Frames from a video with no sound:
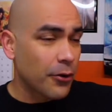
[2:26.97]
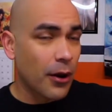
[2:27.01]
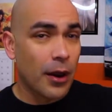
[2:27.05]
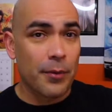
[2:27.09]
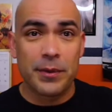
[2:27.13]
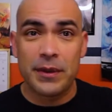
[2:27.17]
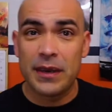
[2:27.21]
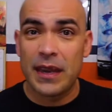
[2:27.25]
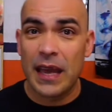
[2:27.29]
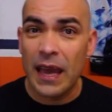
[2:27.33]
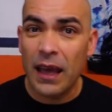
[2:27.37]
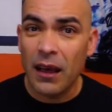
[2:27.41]
I
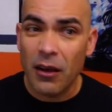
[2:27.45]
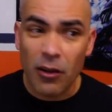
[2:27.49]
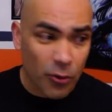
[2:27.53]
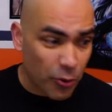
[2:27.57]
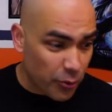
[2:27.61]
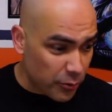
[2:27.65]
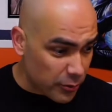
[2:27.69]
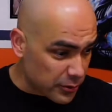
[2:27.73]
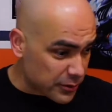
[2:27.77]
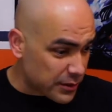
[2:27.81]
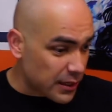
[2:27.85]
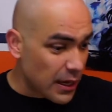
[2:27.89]
mean, hell,
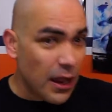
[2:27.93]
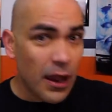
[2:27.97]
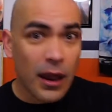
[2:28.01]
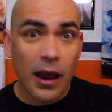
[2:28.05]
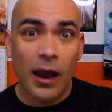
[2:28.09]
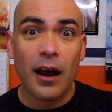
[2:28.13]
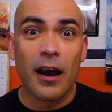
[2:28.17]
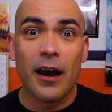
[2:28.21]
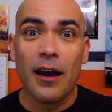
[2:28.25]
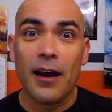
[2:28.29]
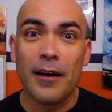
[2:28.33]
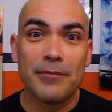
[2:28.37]
there's
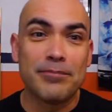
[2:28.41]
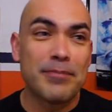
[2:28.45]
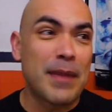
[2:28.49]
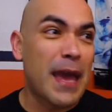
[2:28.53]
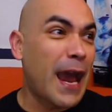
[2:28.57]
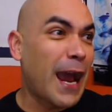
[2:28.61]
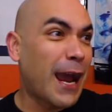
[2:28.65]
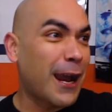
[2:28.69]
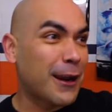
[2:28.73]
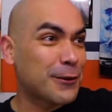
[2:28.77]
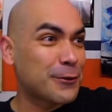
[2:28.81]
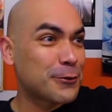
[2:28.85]
uh,
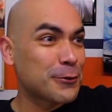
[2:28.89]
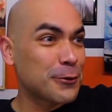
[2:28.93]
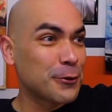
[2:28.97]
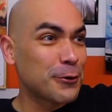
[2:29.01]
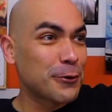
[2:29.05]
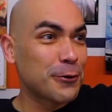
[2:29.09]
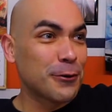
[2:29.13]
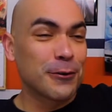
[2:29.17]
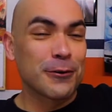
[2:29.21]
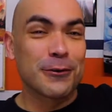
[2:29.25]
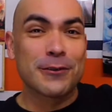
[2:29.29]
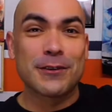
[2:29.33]

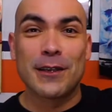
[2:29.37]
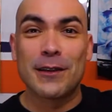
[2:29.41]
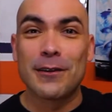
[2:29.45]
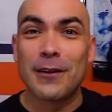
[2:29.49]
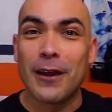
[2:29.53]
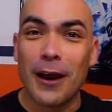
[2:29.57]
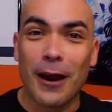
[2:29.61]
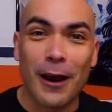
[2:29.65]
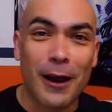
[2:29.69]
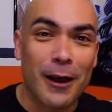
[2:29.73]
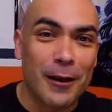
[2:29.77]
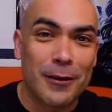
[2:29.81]
actors and
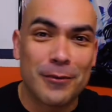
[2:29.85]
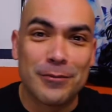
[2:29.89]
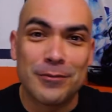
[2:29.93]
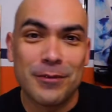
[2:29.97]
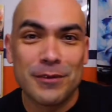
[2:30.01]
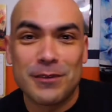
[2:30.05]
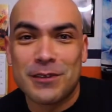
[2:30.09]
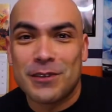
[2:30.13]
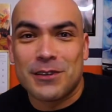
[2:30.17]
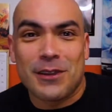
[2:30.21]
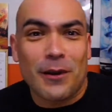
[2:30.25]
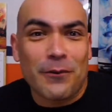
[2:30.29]
uh,
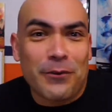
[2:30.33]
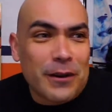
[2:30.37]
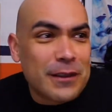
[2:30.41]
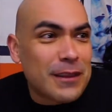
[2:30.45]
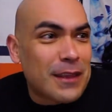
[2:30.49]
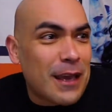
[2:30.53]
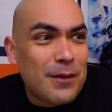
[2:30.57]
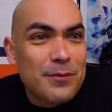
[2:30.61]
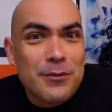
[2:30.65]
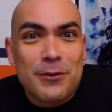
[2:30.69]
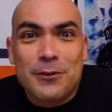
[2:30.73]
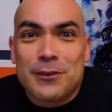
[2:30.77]
stuff like
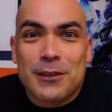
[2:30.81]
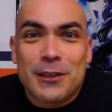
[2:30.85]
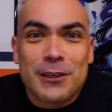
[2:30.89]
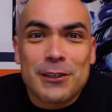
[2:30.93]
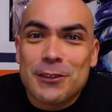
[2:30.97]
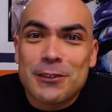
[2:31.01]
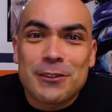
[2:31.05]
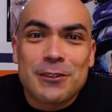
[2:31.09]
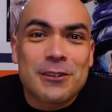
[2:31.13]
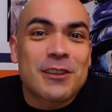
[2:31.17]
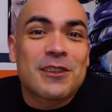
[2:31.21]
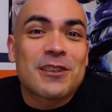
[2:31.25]
that,
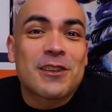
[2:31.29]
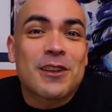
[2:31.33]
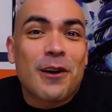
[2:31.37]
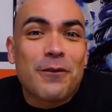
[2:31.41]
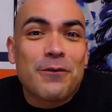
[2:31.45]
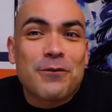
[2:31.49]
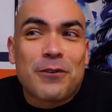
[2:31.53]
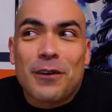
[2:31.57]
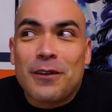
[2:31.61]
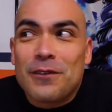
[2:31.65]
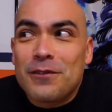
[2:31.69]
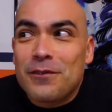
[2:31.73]
musicians and stuff
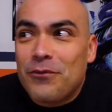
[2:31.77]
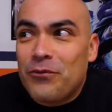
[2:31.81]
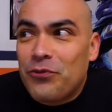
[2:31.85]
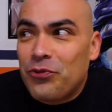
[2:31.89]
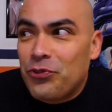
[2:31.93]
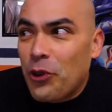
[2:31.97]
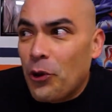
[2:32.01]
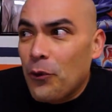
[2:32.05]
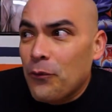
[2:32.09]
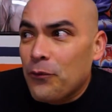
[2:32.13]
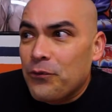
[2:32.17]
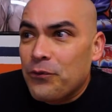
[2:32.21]
that
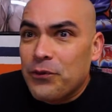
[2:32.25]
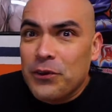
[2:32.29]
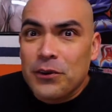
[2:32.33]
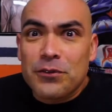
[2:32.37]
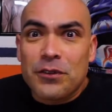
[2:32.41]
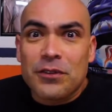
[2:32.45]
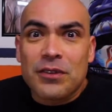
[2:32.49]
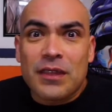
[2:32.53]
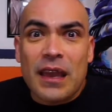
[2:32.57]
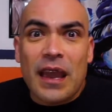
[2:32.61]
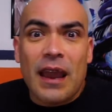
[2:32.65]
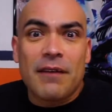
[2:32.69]
don't feel
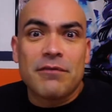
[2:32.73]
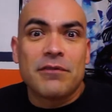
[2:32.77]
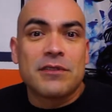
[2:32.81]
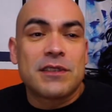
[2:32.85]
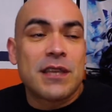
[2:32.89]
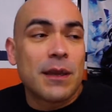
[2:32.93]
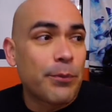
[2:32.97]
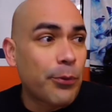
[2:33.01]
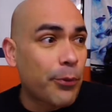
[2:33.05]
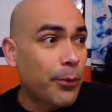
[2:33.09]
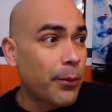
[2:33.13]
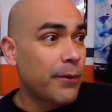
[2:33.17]
that they have the
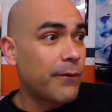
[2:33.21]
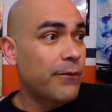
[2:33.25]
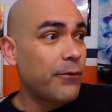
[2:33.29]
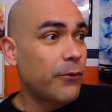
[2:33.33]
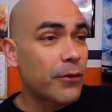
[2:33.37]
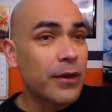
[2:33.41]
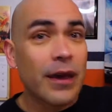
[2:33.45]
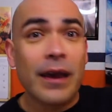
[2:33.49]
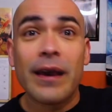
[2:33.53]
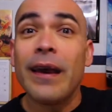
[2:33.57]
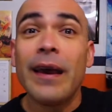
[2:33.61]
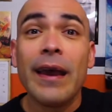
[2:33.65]
temperament for
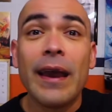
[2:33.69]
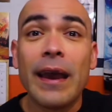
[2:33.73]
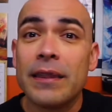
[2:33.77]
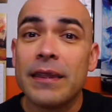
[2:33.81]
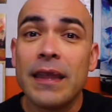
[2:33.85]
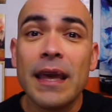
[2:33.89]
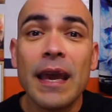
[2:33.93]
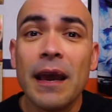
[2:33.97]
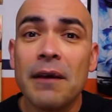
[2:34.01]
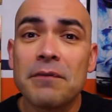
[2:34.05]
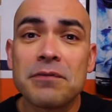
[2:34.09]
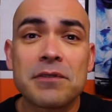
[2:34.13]
that, and
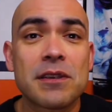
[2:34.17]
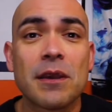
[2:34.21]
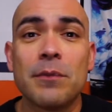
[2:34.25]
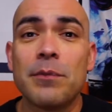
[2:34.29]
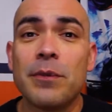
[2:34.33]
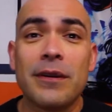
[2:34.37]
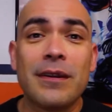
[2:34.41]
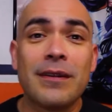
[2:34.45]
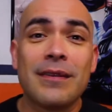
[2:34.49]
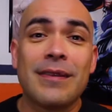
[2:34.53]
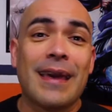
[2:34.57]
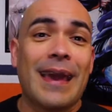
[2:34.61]
they have
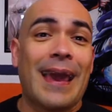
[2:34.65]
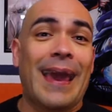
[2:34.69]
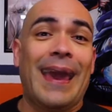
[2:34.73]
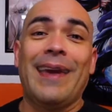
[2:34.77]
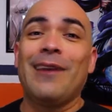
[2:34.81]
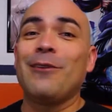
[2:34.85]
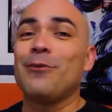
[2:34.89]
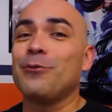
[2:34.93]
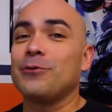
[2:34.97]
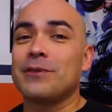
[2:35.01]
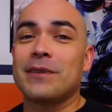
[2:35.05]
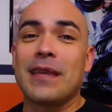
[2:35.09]
somebody that
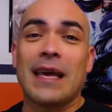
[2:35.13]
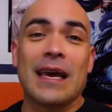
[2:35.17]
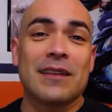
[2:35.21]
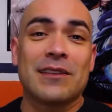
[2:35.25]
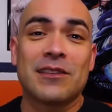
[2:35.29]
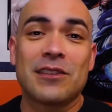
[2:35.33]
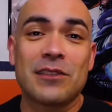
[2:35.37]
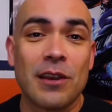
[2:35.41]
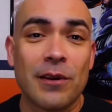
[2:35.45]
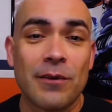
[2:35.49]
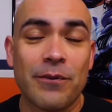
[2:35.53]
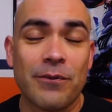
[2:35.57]
handles that
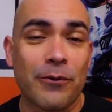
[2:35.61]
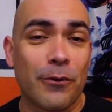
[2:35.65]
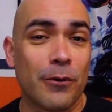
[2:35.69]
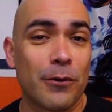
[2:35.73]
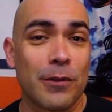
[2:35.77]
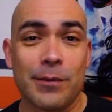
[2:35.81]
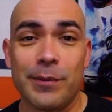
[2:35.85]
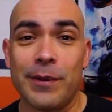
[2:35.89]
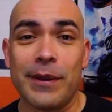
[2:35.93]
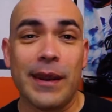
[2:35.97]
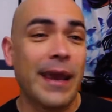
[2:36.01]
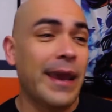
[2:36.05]
stuff for
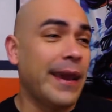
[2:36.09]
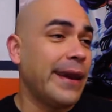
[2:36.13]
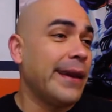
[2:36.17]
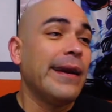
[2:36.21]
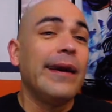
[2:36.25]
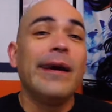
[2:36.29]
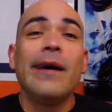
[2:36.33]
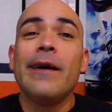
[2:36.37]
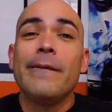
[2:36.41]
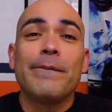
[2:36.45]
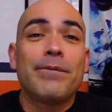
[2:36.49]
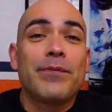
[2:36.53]
them. And hey,
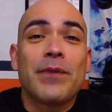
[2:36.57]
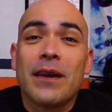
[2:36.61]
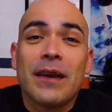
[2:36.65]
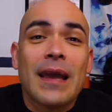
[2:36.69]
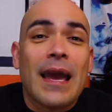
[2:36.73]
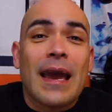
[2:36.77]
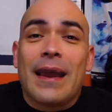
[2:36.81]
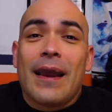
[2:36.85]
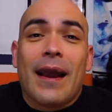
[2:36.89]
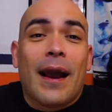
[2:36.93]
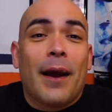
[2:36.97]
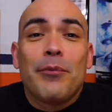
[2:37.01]

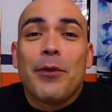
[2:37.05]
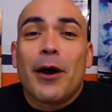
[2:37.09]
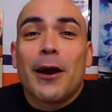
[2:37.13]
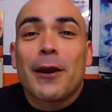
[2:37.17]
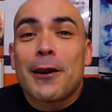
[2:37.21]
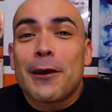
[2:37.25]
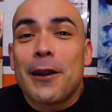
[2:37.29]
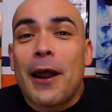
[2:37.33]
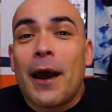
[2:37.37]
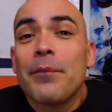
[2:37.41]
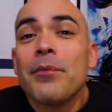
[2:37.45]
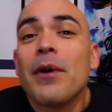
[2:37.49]
hey, I'm not
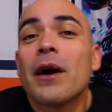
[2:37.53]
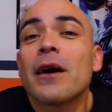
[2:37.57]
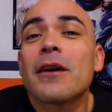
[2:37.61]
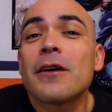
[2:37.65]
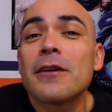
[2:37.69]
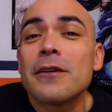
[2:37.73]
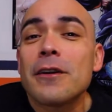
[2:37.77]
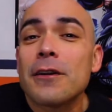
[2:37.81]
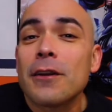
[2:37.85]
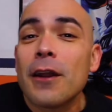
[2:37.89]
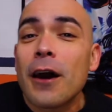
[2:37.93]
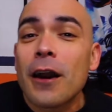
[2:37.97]
gonna I'm not
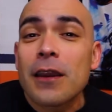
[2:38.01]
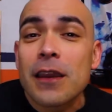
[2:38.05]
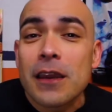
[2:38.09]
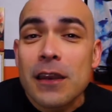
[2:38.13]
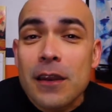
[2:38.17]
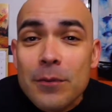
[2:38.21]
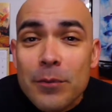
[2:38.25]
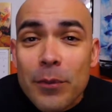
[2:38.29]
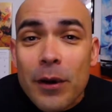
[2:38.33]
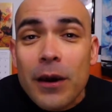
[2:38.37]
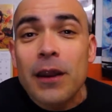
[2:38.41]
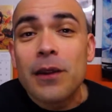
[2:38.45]
gonna knock
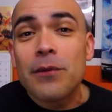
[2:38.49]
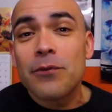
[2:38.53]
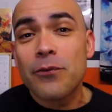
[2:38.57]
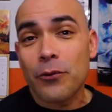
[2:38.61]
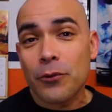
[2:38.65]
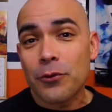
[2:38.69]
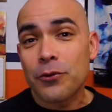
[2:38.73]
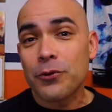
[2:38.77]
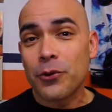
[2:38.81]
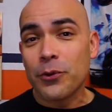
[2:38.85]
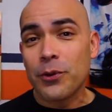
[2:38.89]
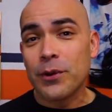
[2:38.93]
anybody for
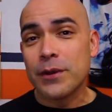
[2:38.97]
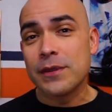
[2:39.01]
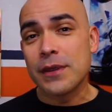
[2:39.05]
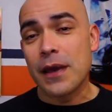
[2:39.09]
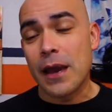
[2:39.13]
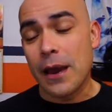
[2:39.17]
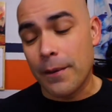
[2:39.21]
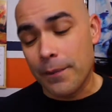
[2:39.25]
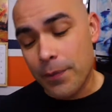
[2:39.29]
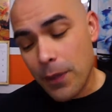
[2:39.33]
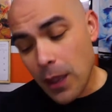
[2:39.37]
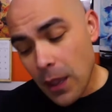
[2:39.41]
doing that.